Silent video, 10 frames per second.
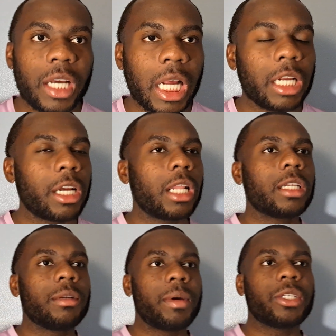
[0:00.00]
I
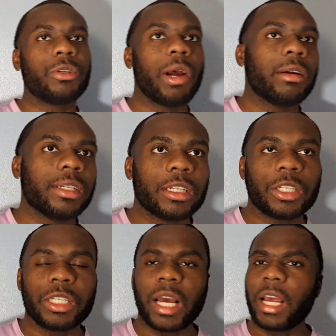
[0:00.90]
looked at my surroundings and
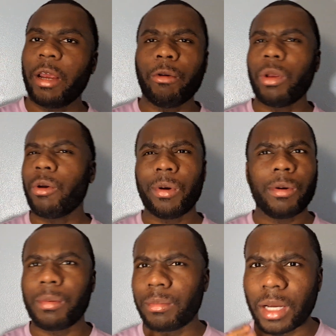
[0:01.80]
shit. It really
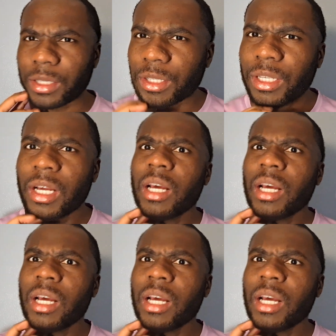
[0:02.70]
wasn't much.